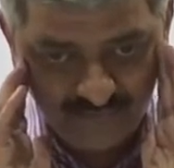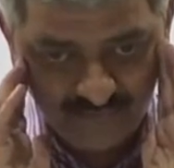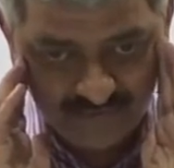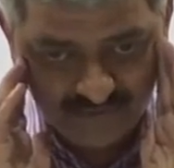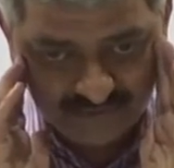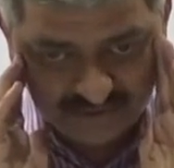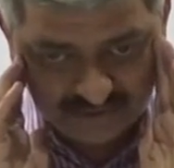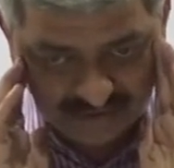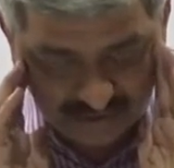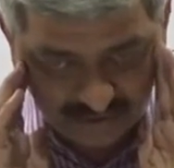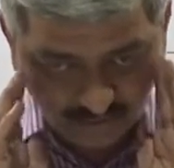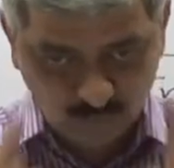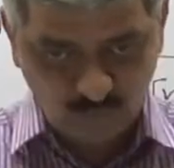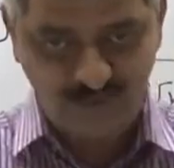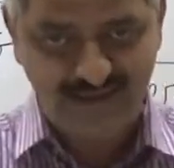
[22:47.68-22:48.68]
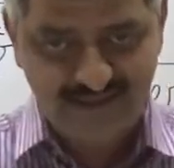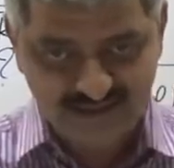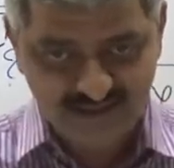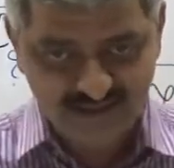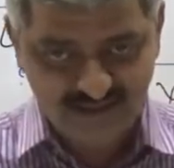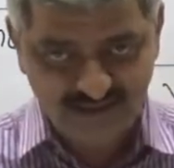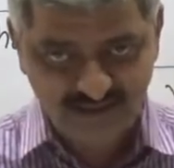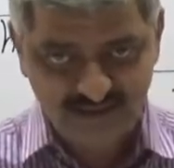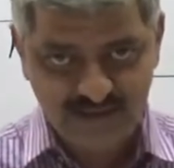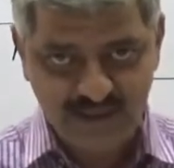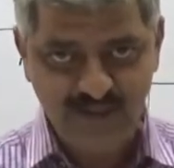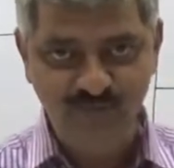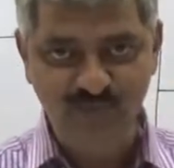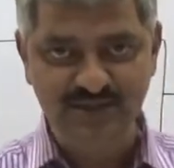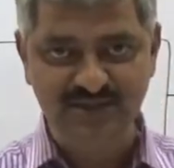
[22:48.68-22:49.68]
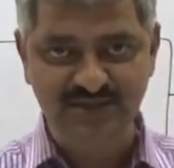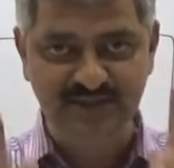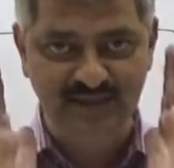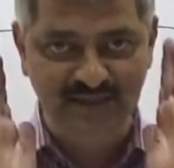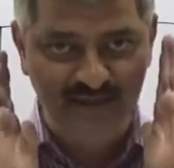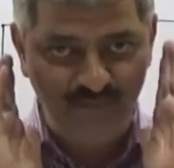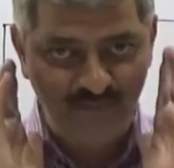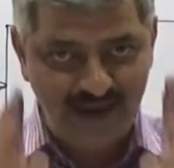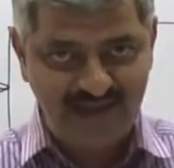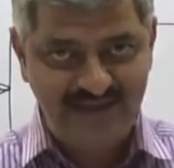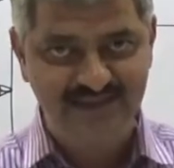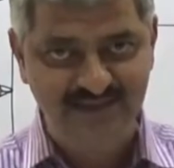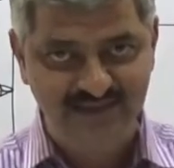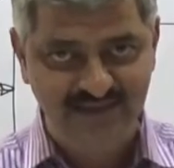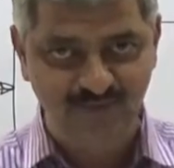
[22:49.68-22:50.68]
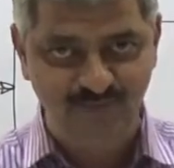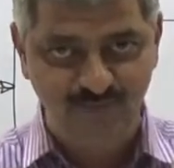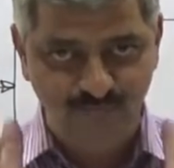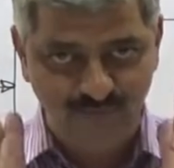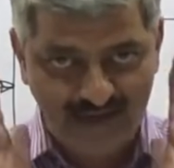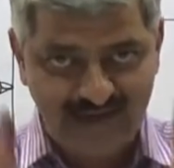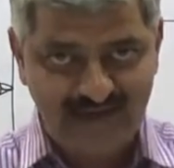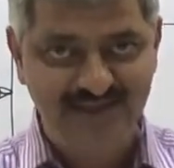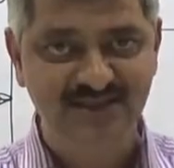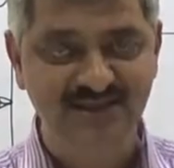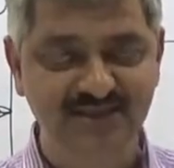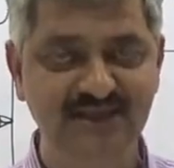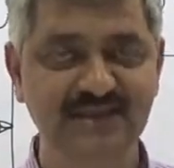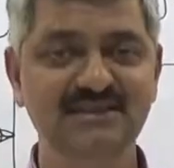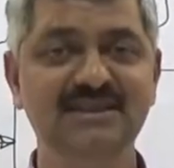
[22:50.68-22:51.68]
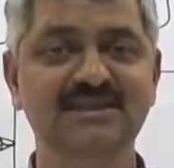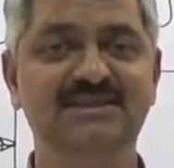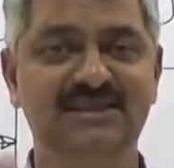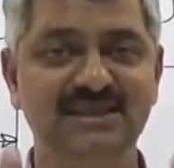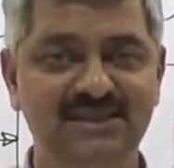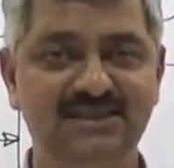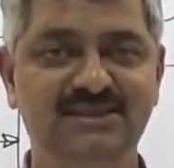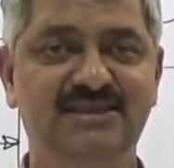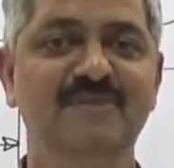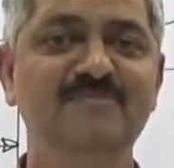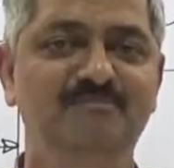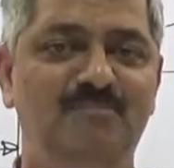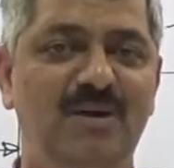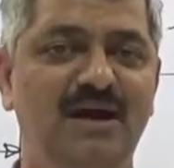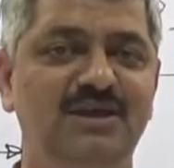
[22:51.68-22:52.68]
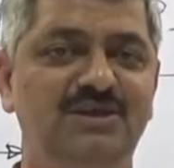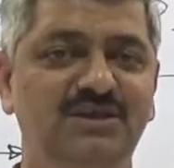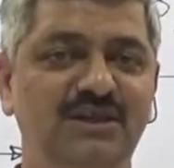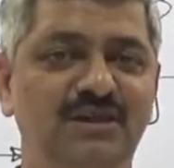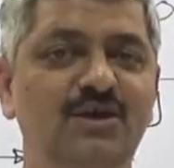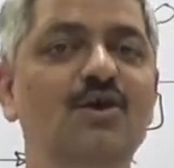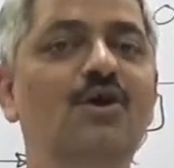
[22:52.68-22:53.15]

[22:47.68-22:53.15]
sequence which determines the weights is the system function